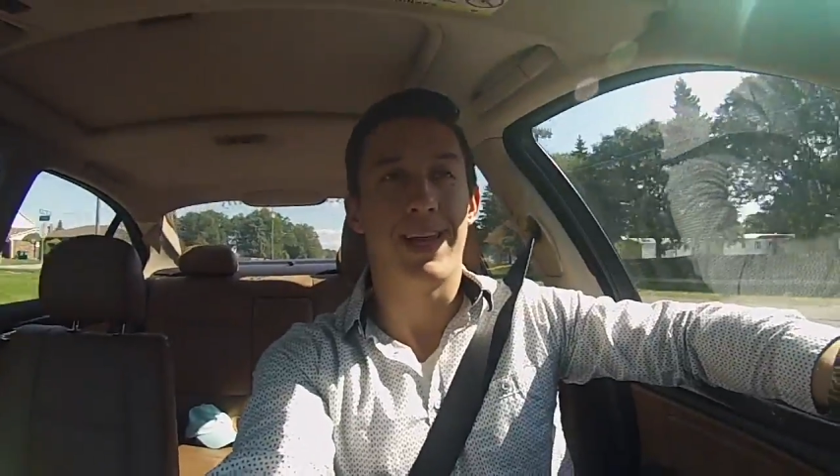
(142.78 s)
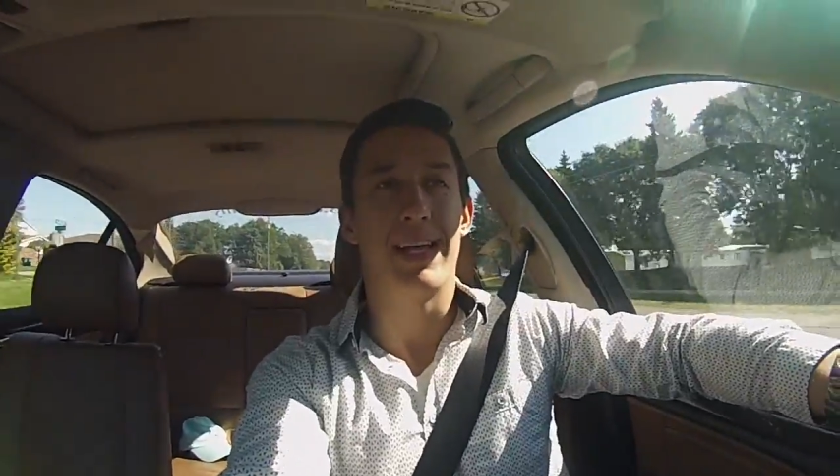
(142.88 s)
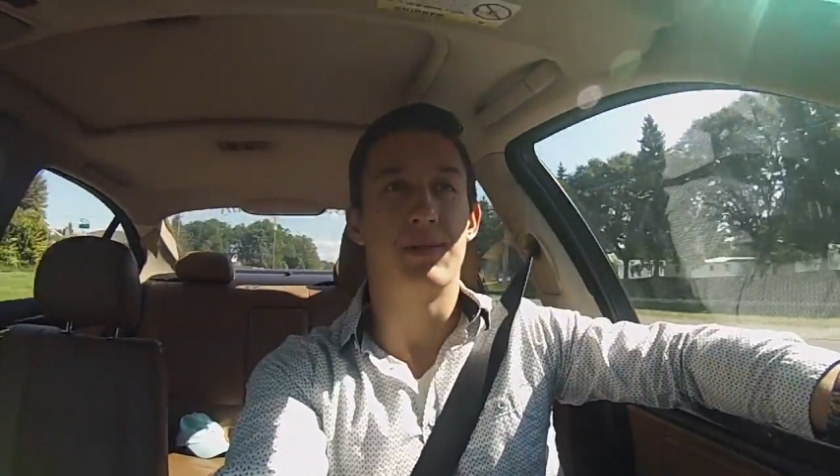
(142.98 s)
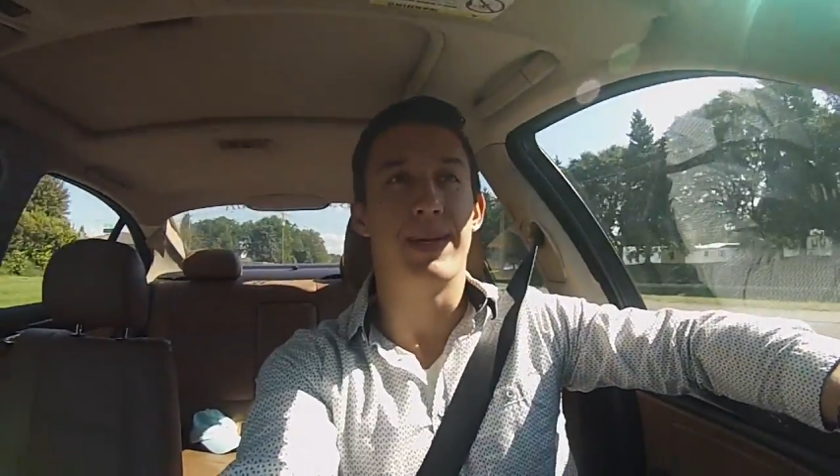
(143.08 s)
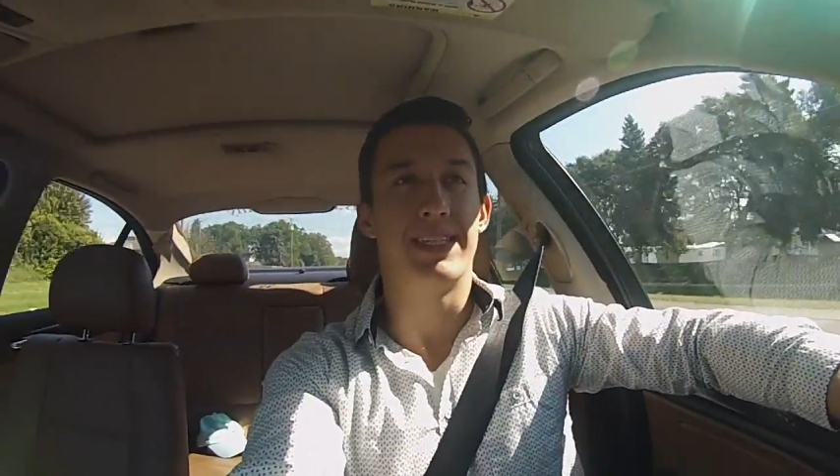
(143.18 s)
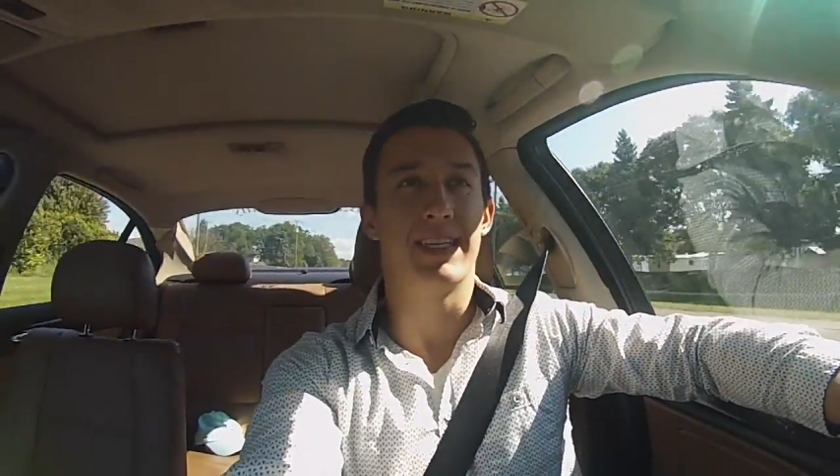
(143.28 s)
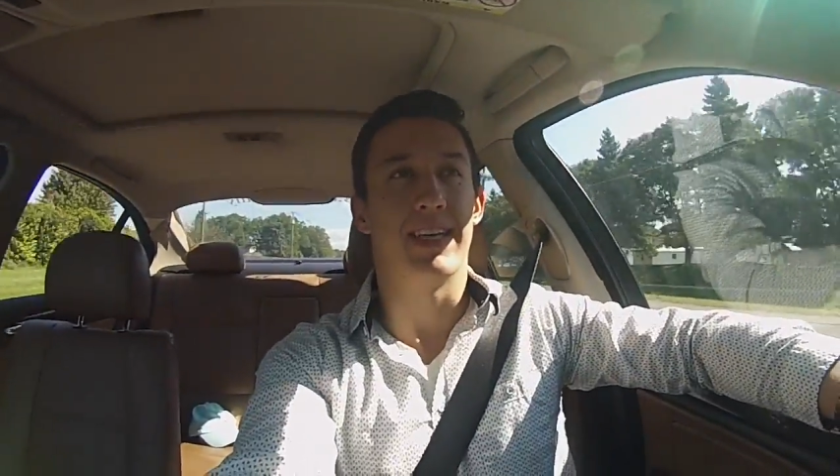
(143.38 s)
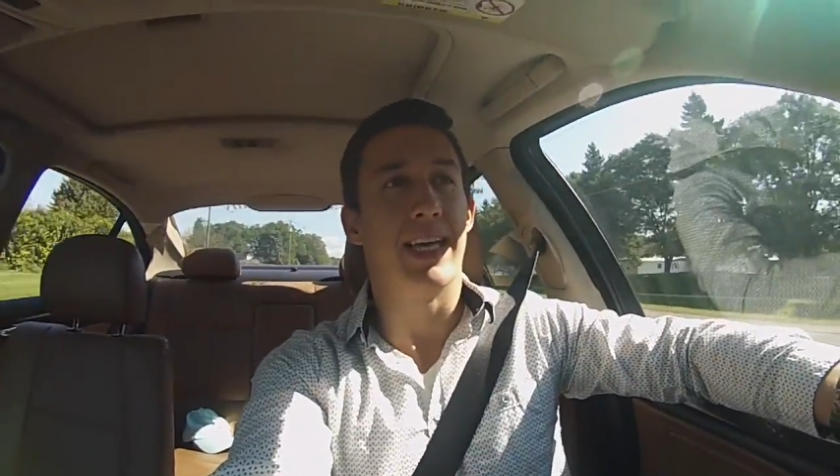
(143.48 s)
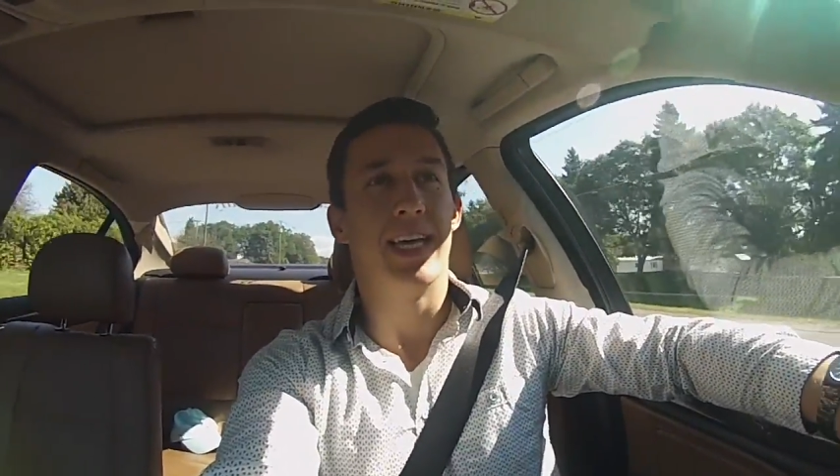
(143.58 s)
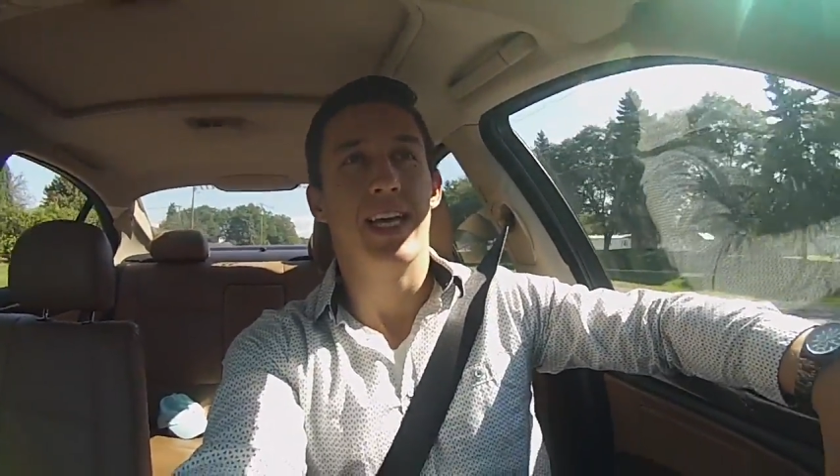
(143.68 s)
plans
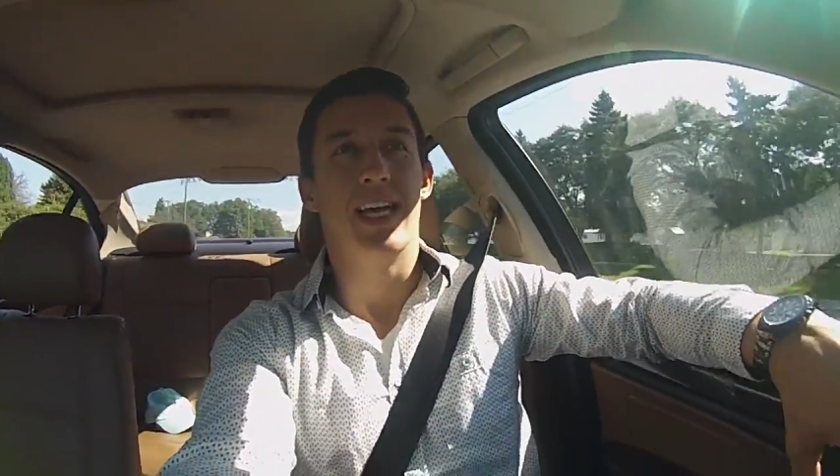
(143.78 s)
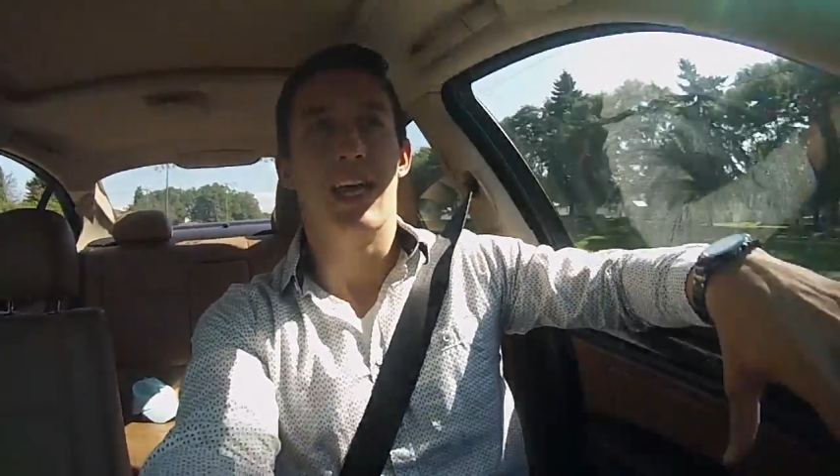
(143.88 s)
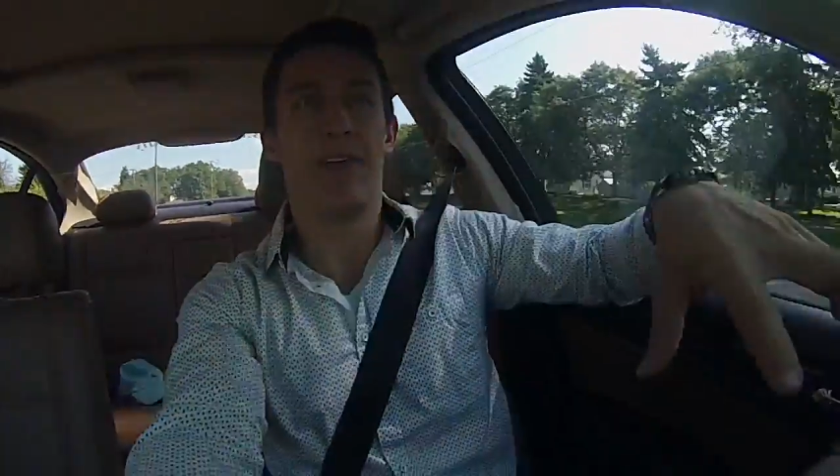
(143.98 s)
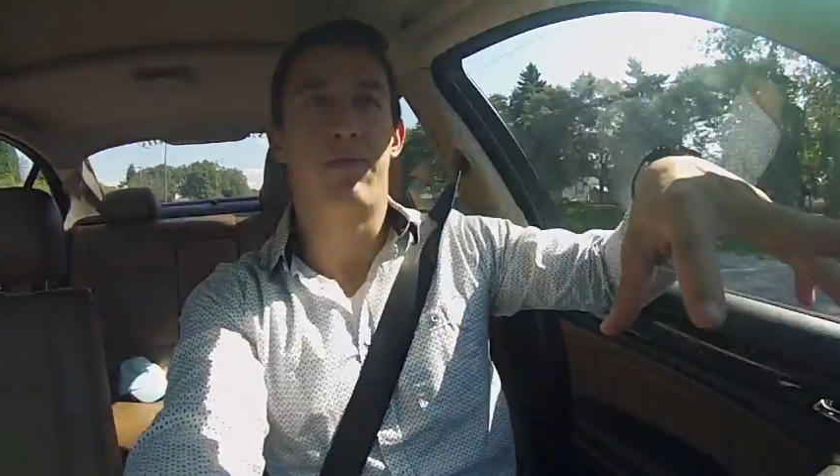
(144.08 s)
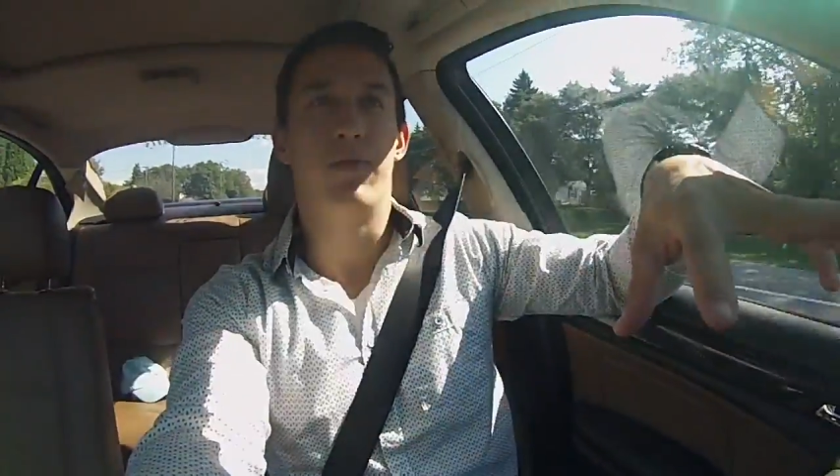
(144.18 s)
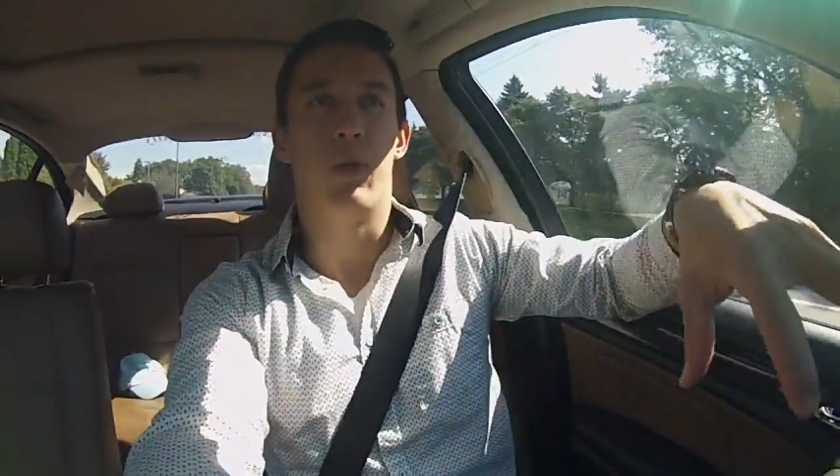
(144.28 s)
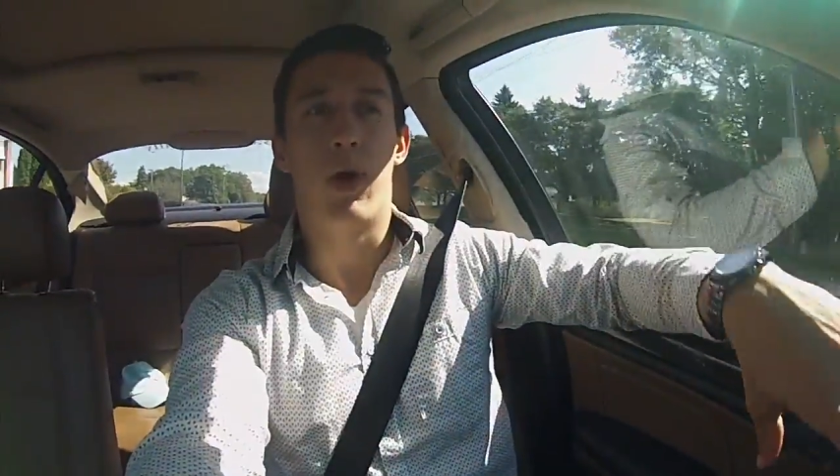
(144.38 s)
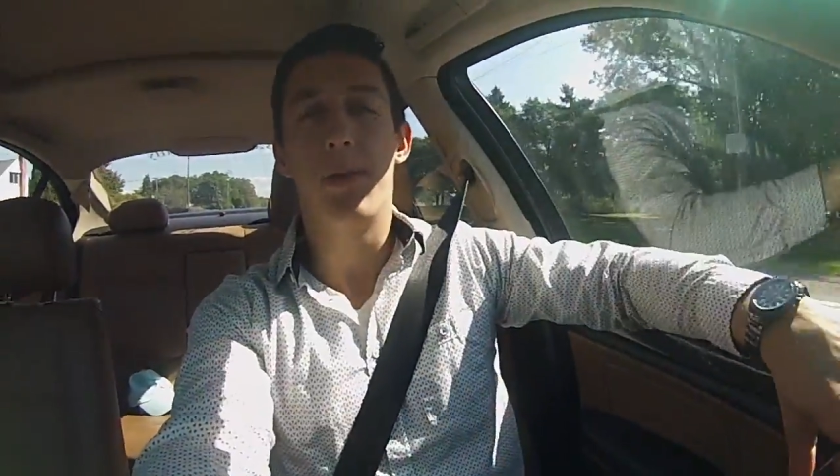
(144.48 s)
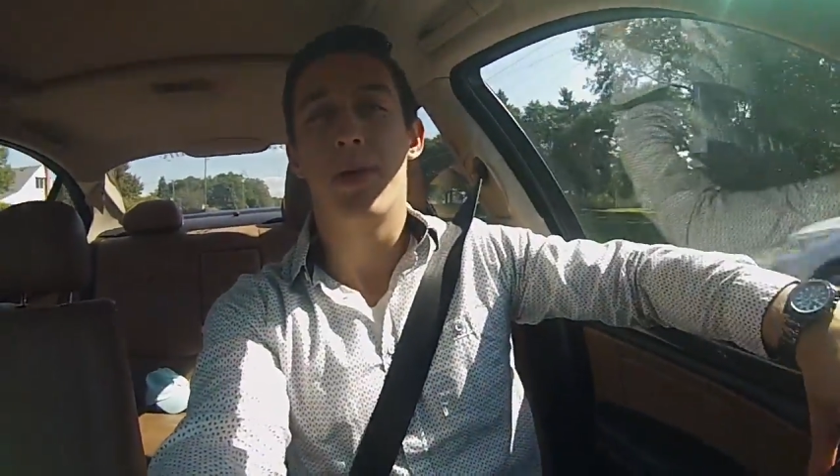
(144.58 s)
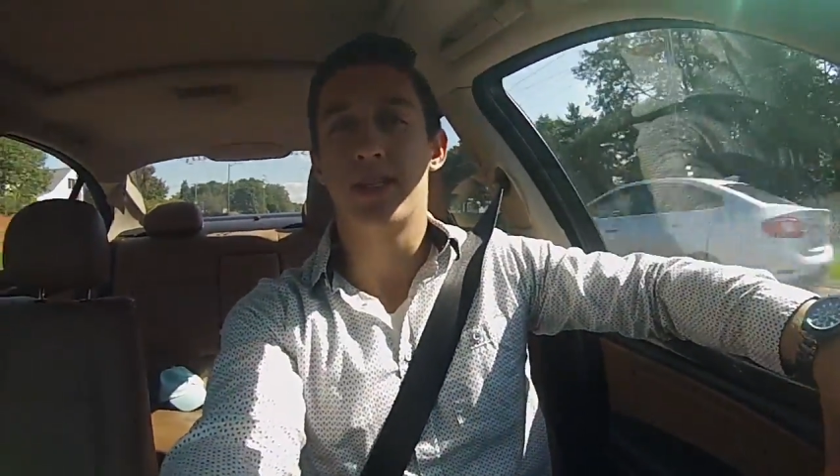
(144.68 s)
basically if the
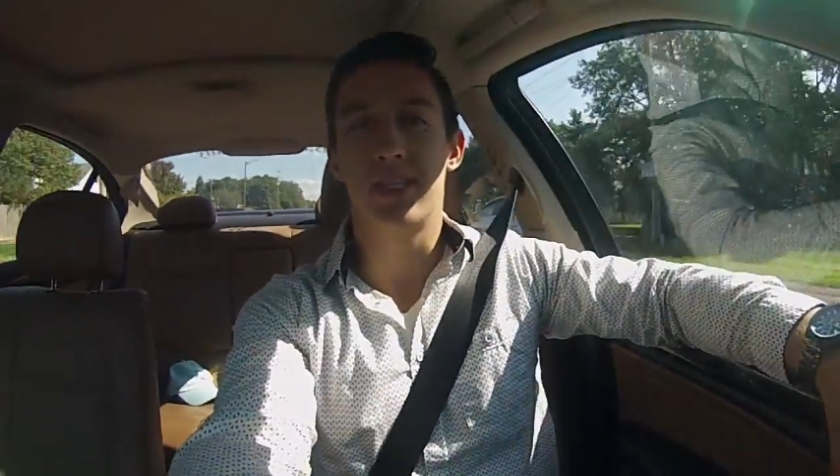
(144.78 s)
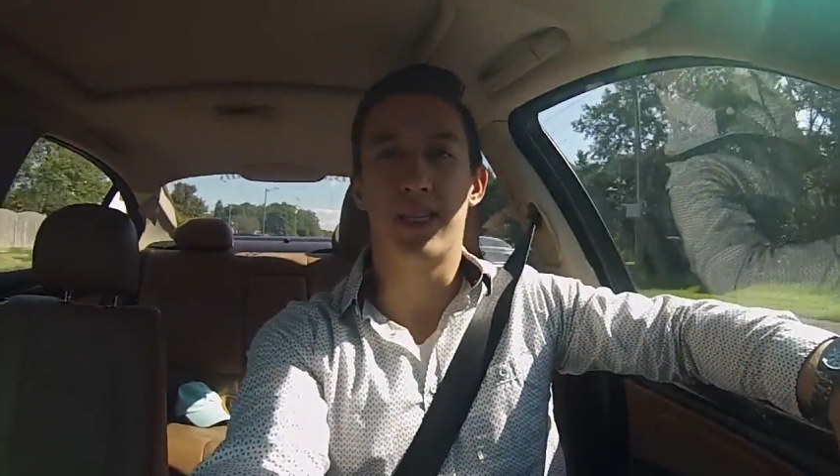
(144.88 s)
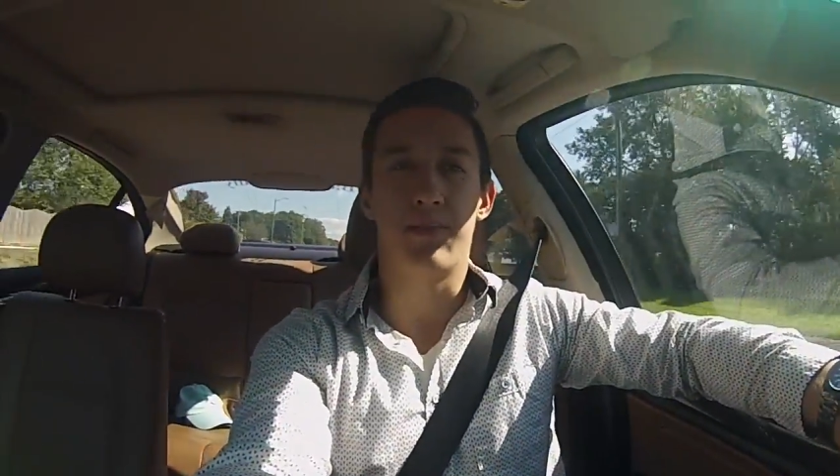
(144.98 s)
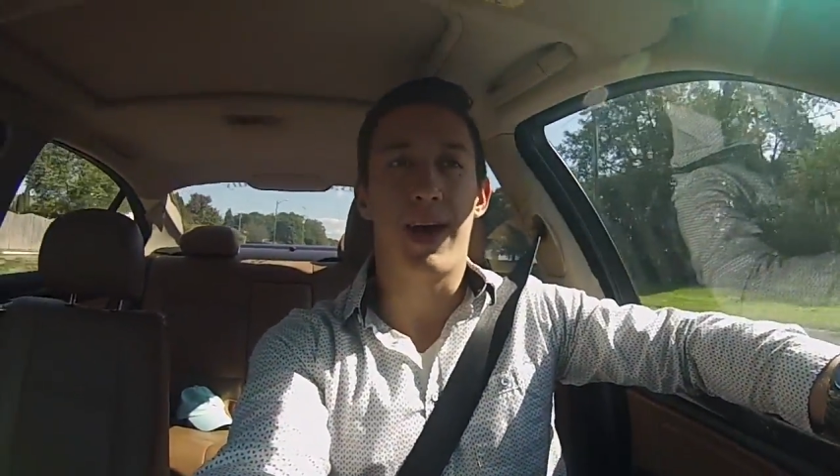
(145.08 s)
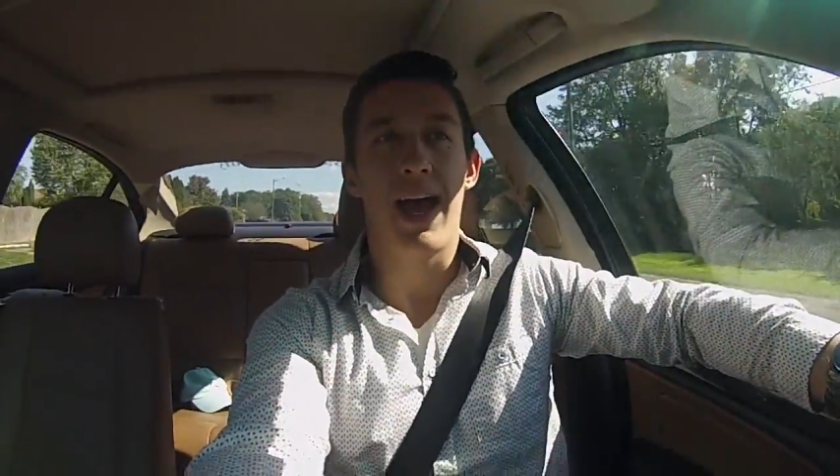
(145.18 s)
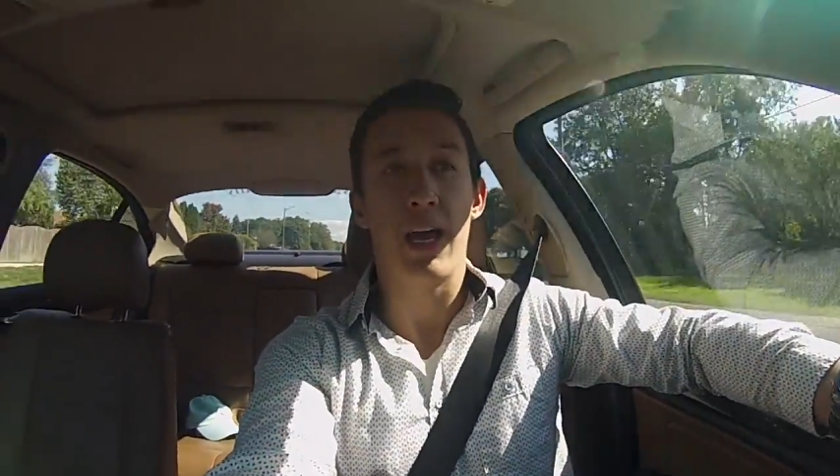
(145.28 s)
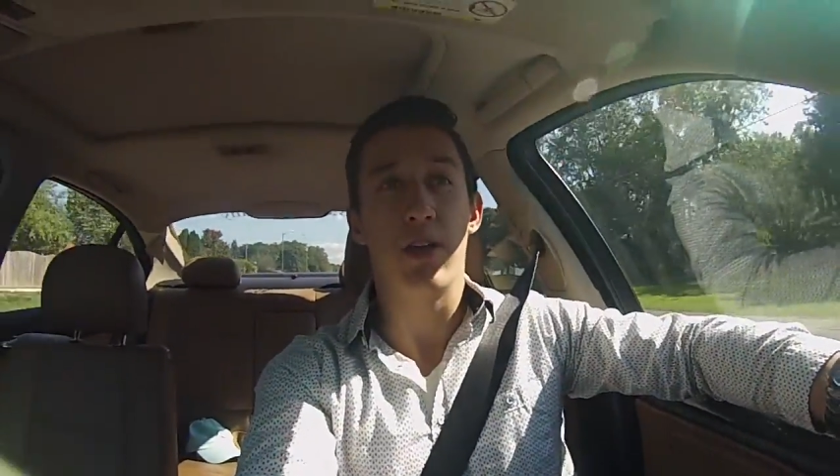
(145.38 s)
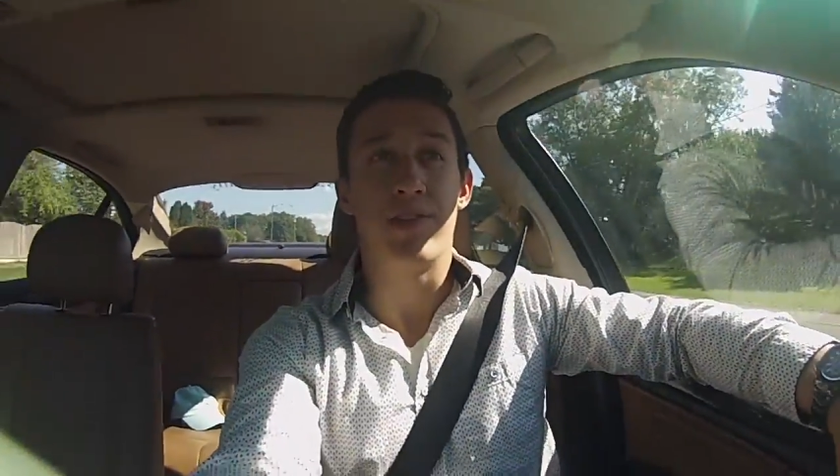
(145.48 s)
one person doesn't buy it,